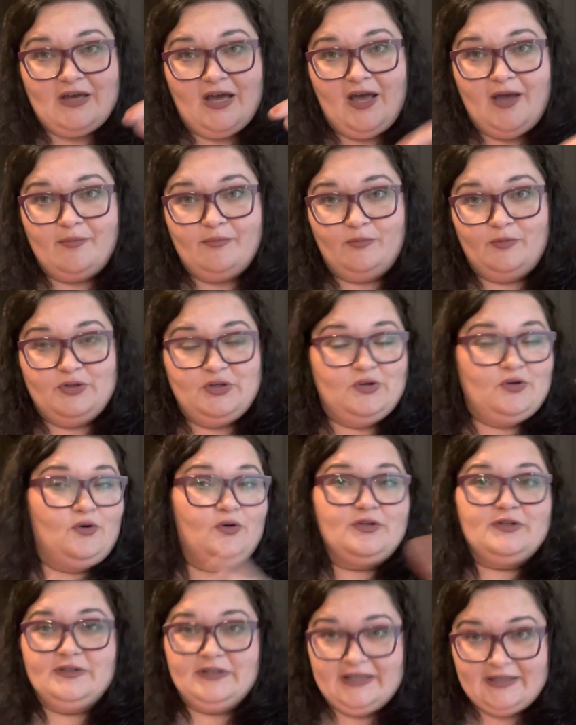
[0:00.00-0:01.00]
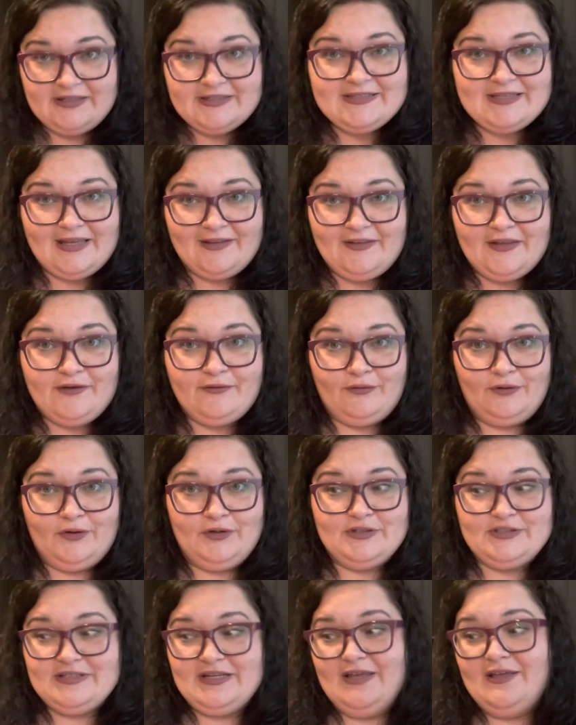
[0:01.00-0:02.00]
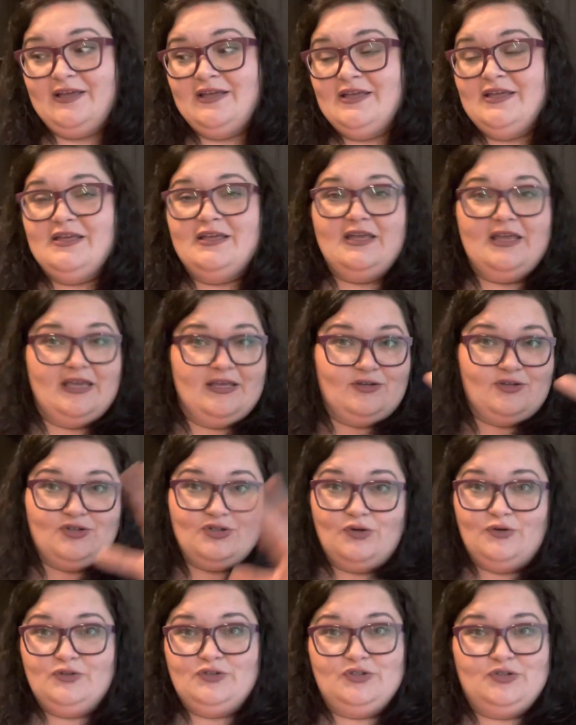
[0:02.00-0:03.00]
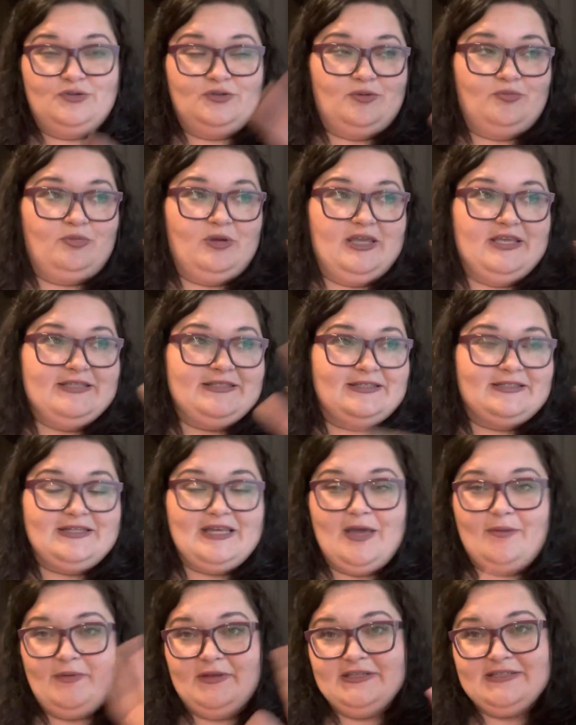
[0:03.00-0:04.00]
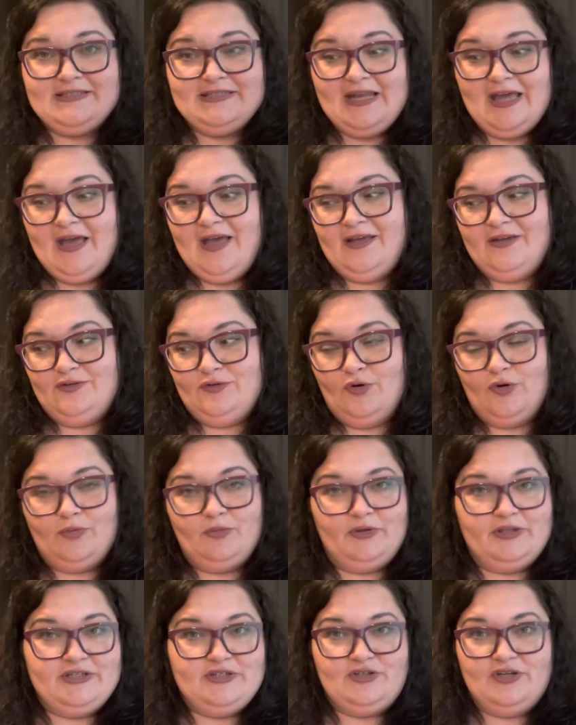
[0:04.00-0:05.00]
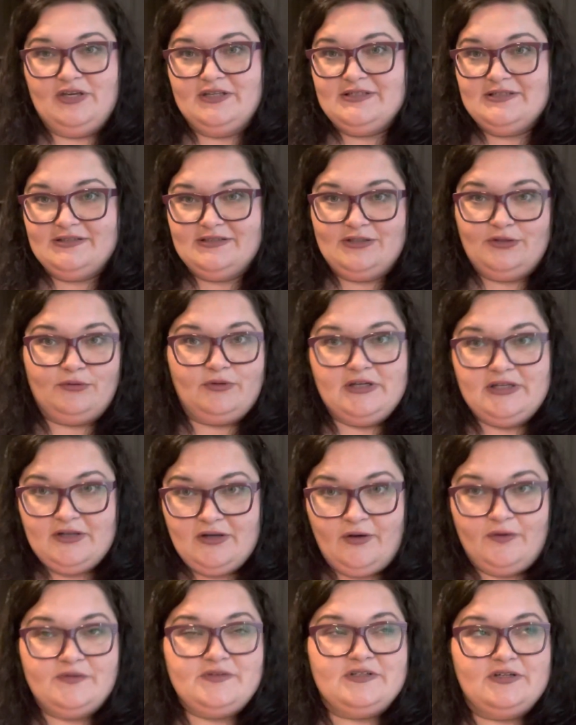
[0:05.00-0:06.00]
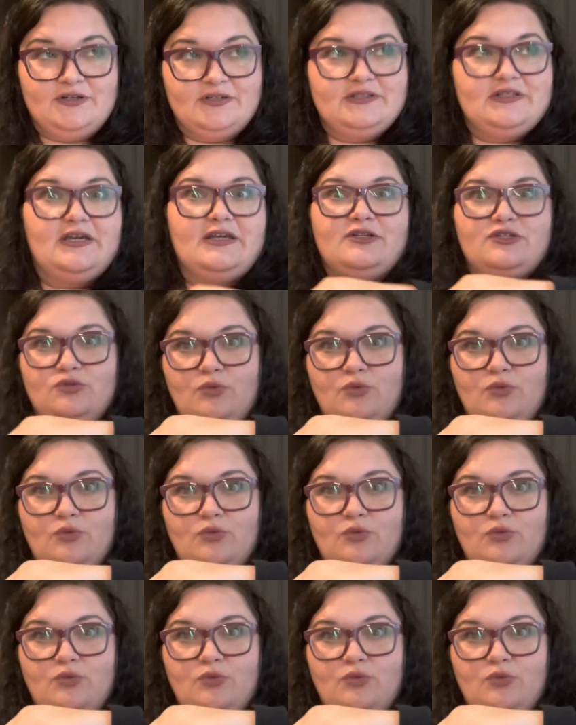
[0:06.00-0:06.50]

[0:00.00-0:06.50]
When you go to like a site like FragranceNet, it shows you the base, the top. It's not normally just 3 notes. There's like